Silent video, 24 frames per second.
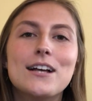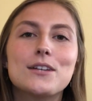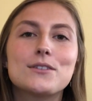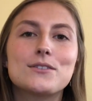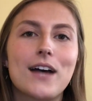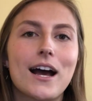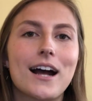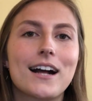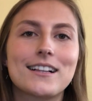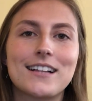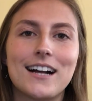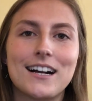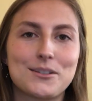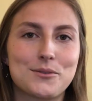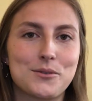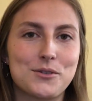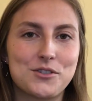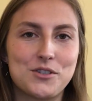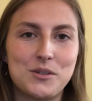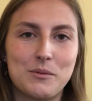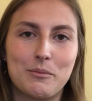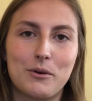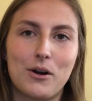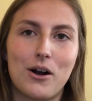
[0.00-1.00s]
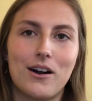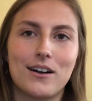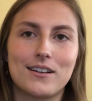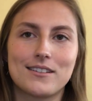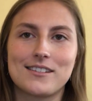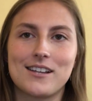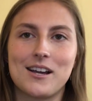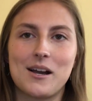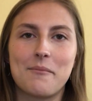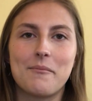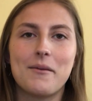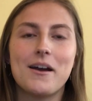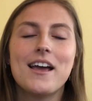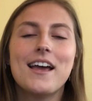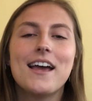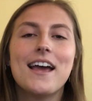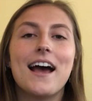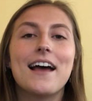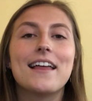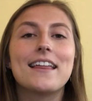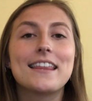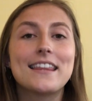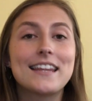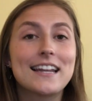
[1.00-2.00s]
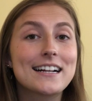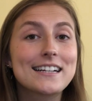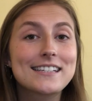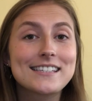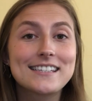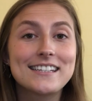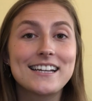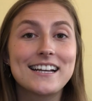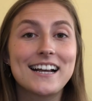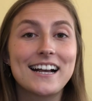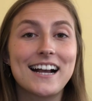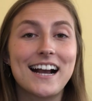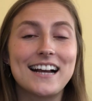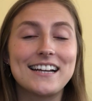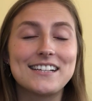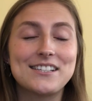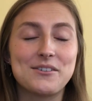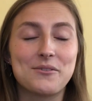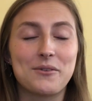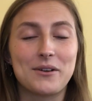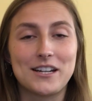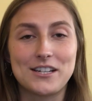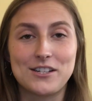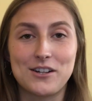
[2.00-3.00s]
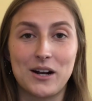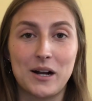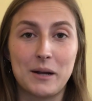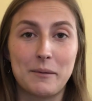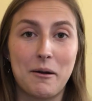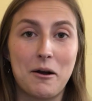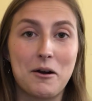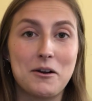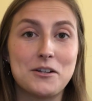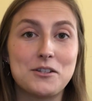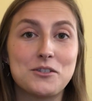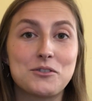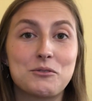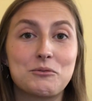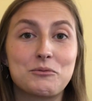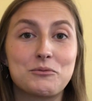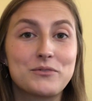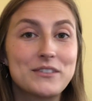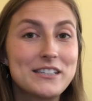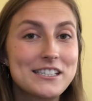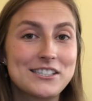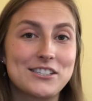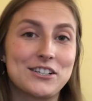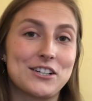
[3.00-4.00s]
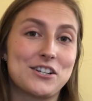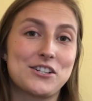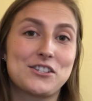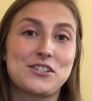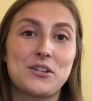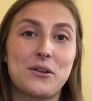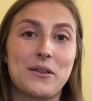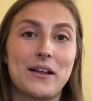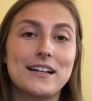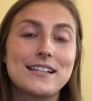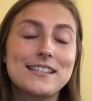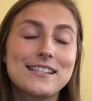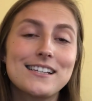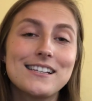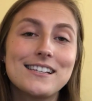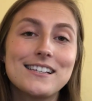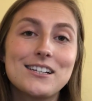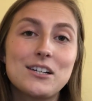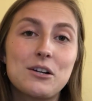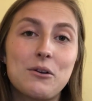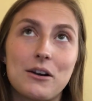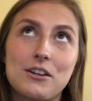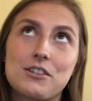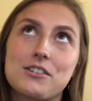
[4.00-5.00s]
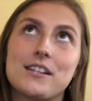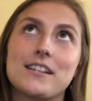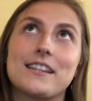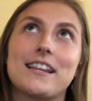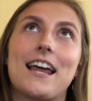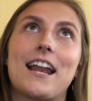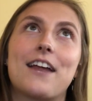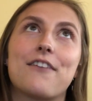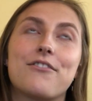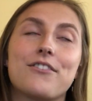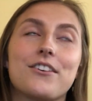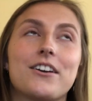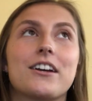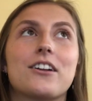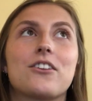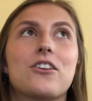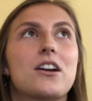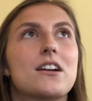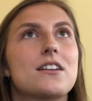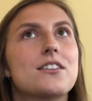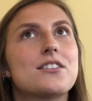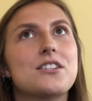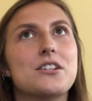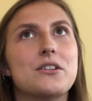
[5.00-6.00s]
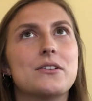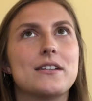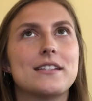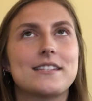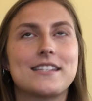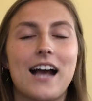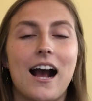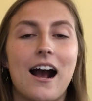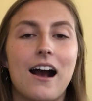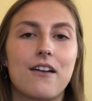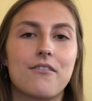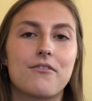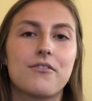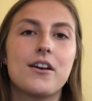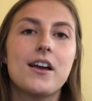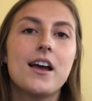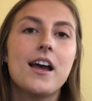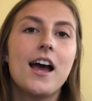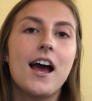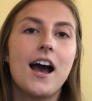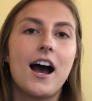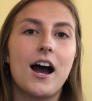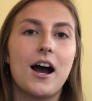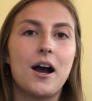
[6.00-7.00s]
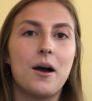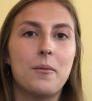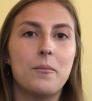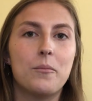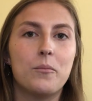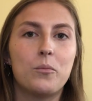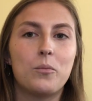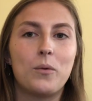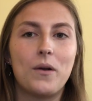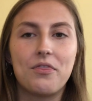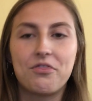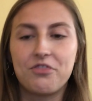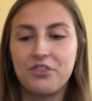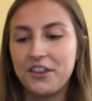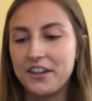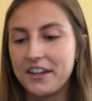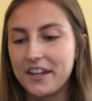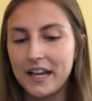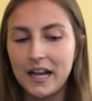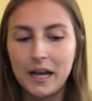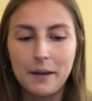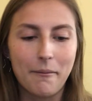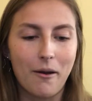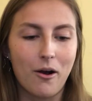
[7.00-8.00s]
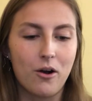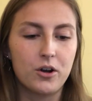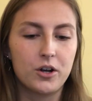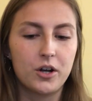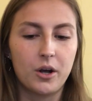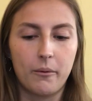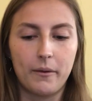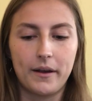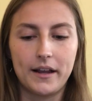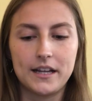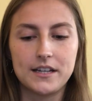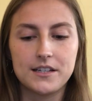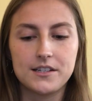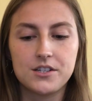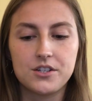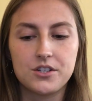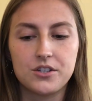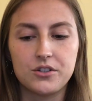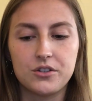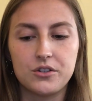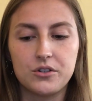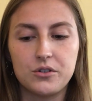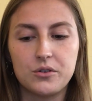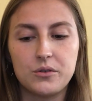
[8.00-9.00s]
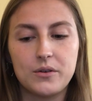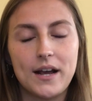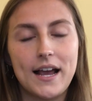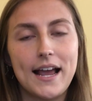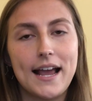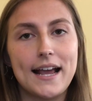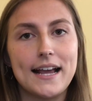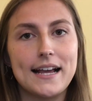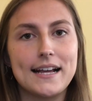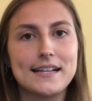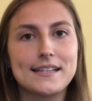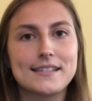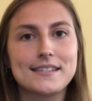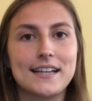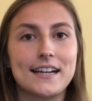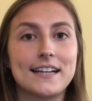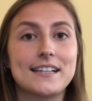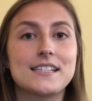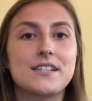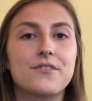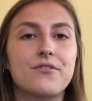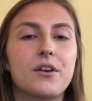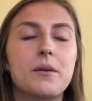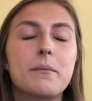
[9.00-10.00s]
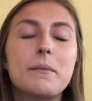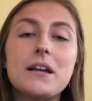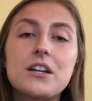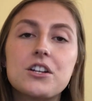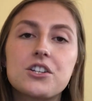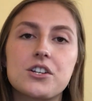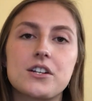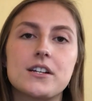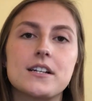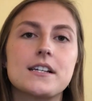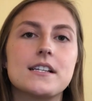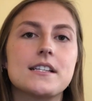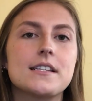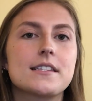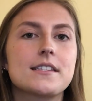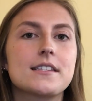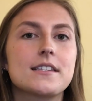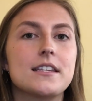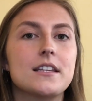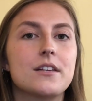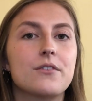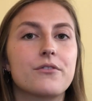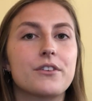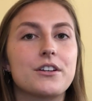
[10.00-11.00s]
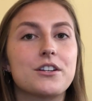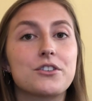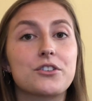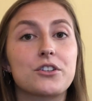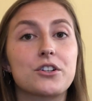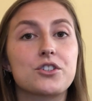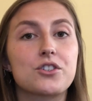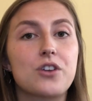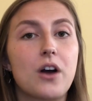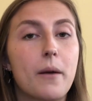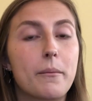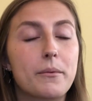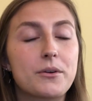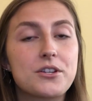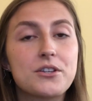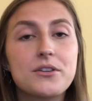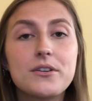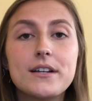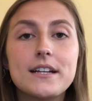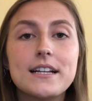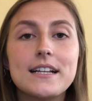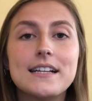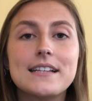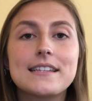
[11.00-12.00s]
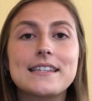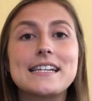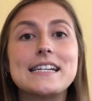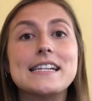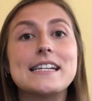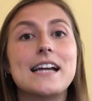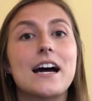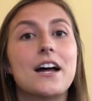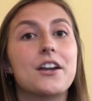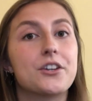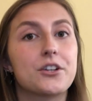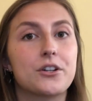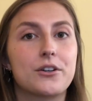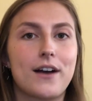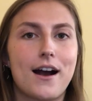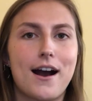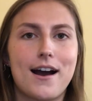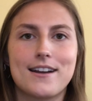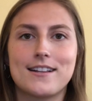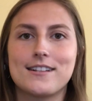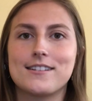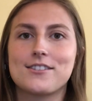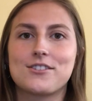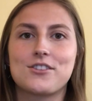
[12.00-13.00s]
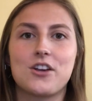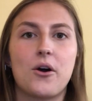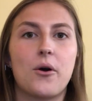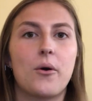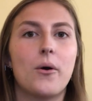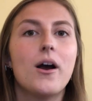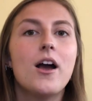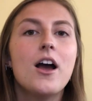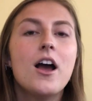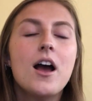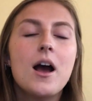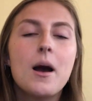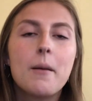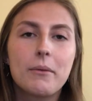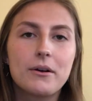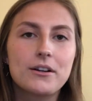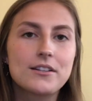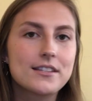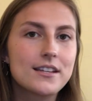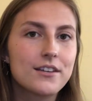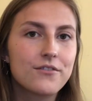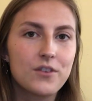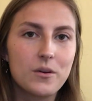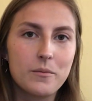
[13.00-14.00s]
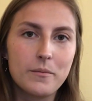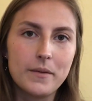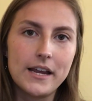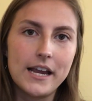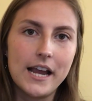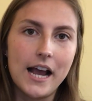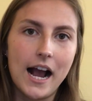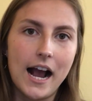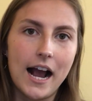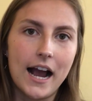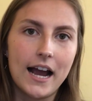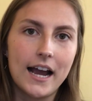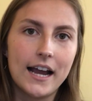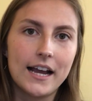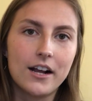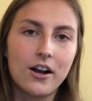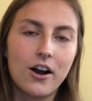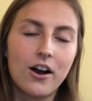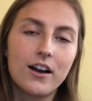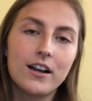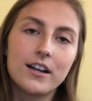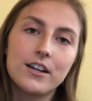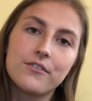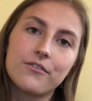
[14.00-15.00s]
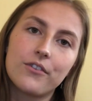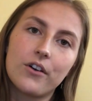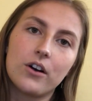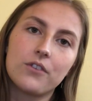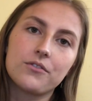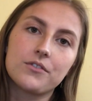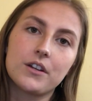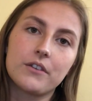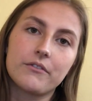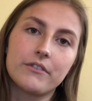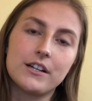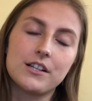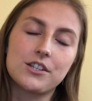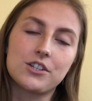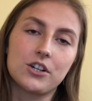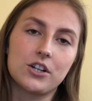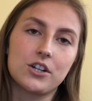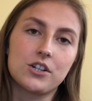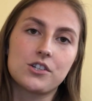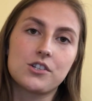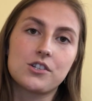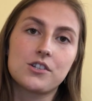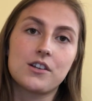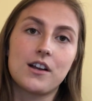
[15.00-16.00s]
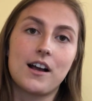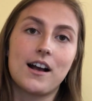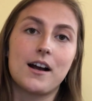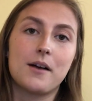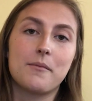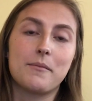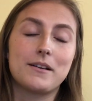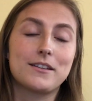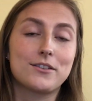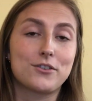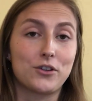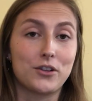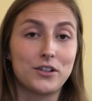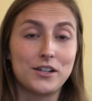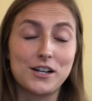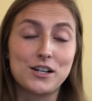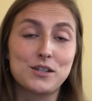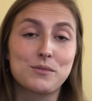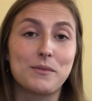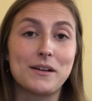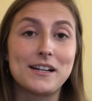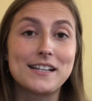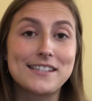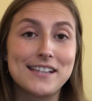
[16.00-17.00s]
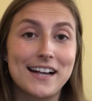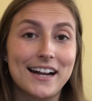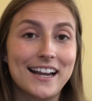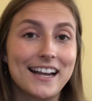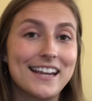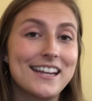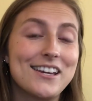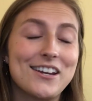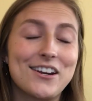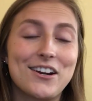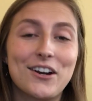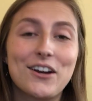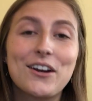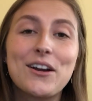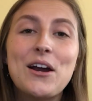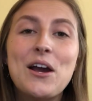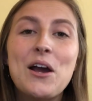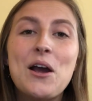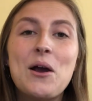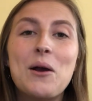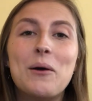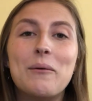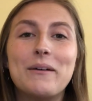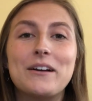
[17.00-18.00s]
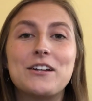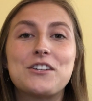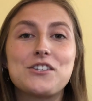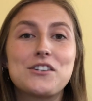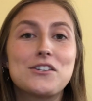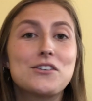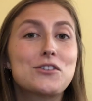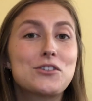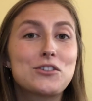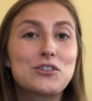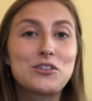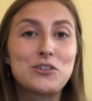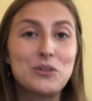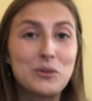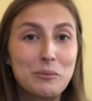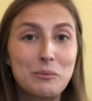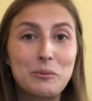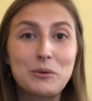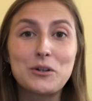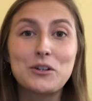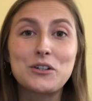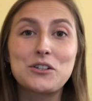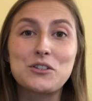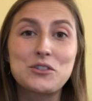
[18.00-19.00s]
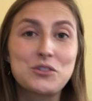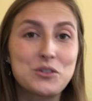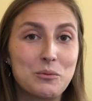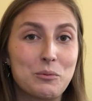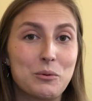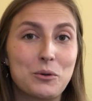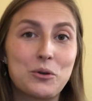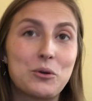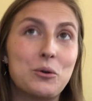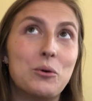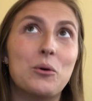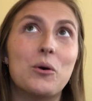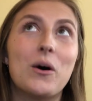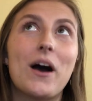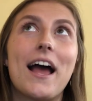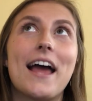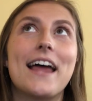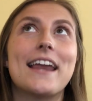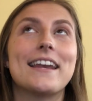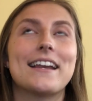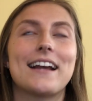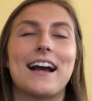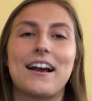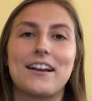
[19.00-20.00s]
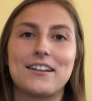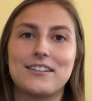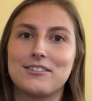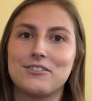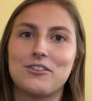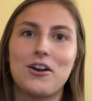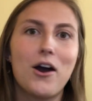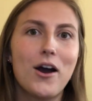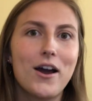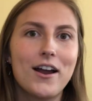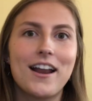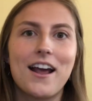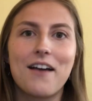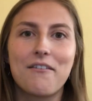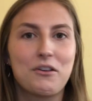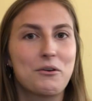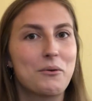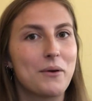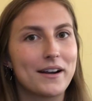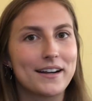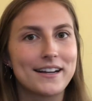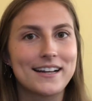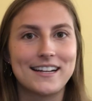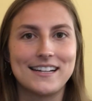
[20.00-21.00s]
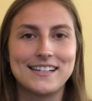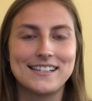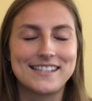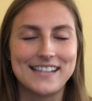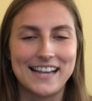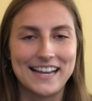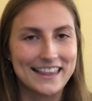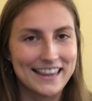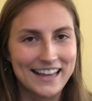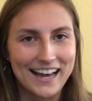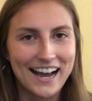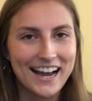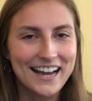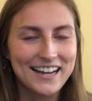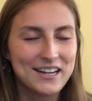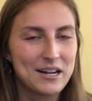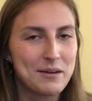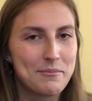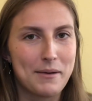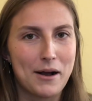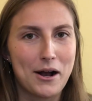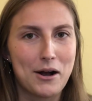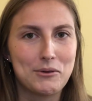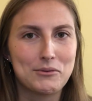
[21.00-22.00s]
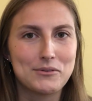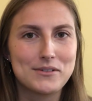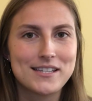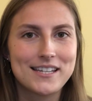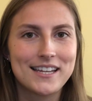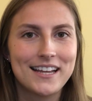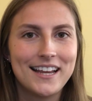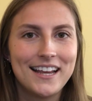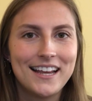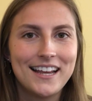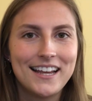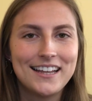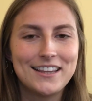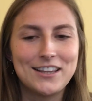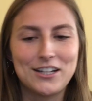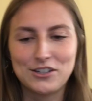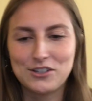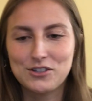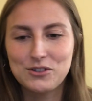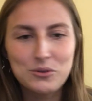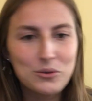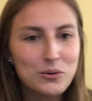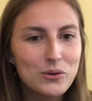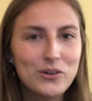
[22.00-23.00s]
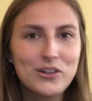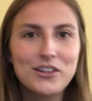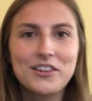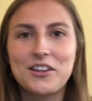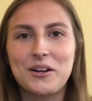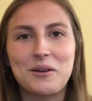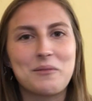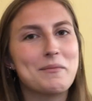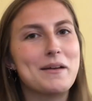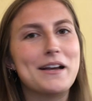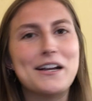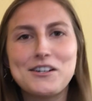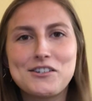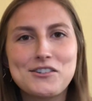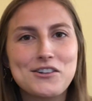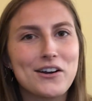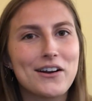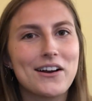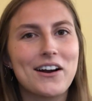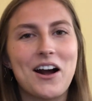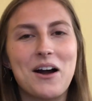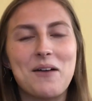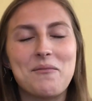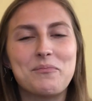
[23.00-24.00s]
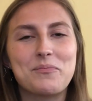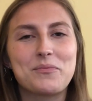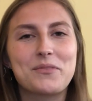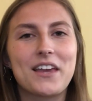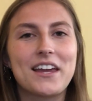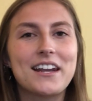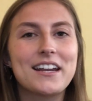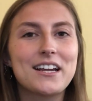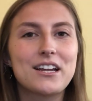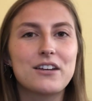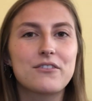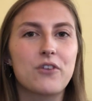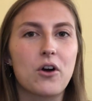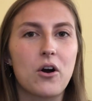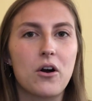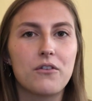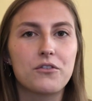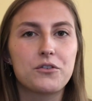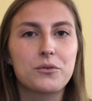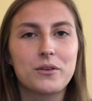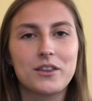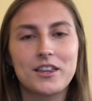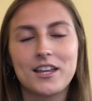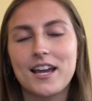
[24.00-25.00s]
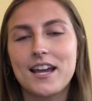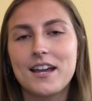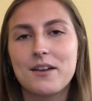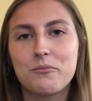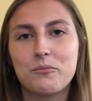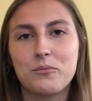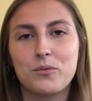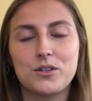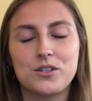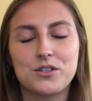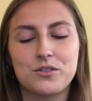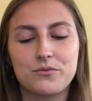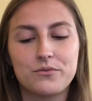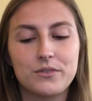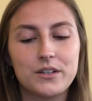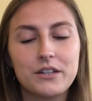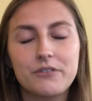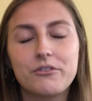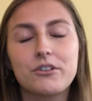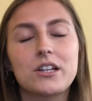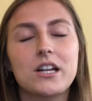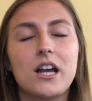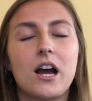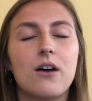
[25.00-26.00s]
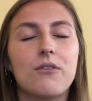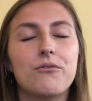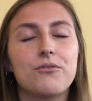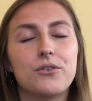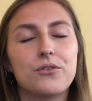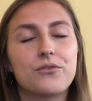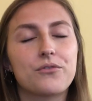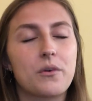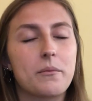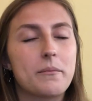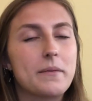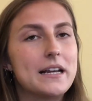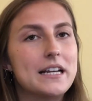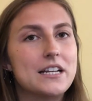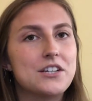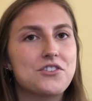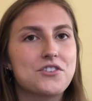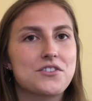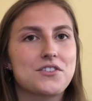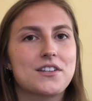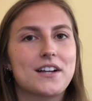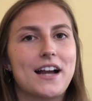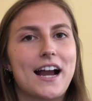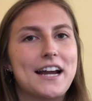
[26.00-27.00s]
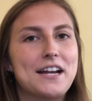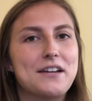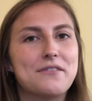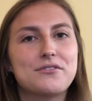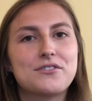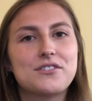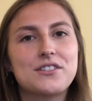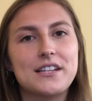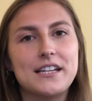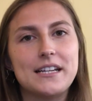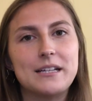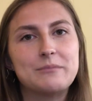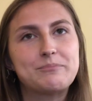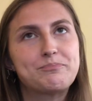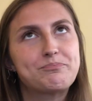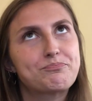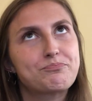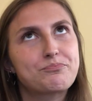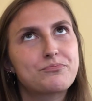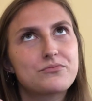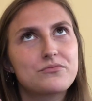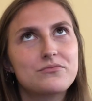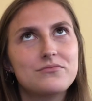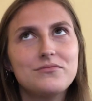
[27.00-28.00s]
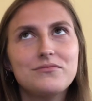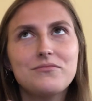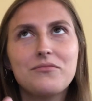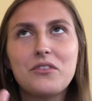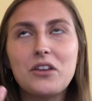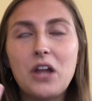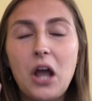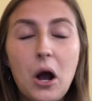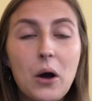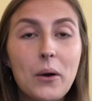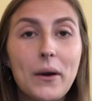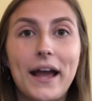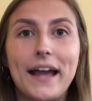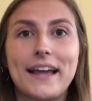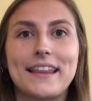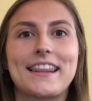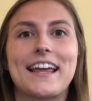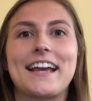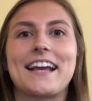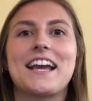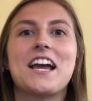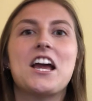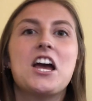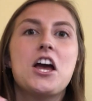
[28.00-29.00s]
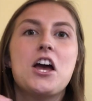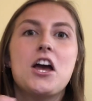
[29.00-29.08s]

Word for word: So that class was super awesome. And then the next thing I do want to talk about is research. So that's a question that I feel like a lot of students have um, when thinking about going into a scientific major, is the research opportunities in undergrad. And so personally for me, I got involved in research um, as early as my second year, which is super, super cool. And I, not everyone can say that about their school, their major. Um, getting involved with it was really, really helpful for me, just to kind of see, okay, like